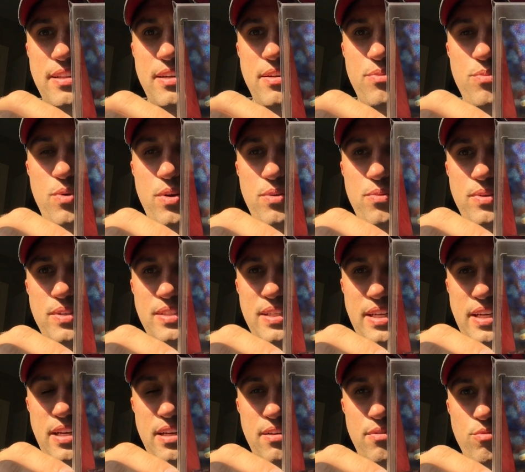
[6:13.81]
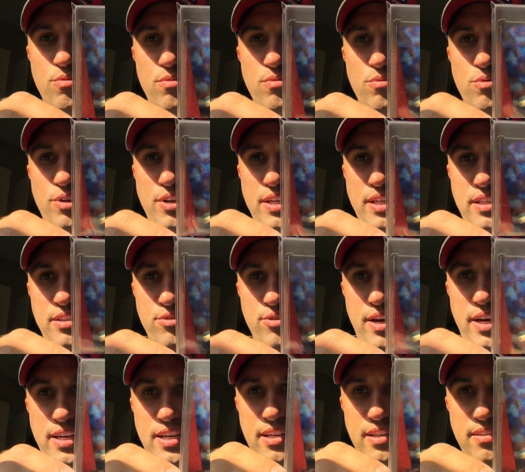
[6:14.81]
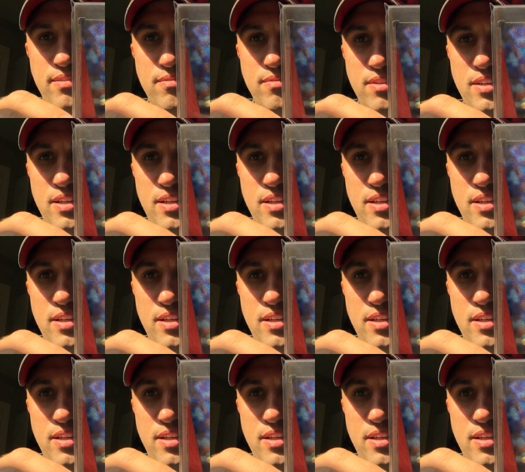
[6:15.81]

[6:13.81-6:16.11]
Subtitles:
then one was like a rookie traded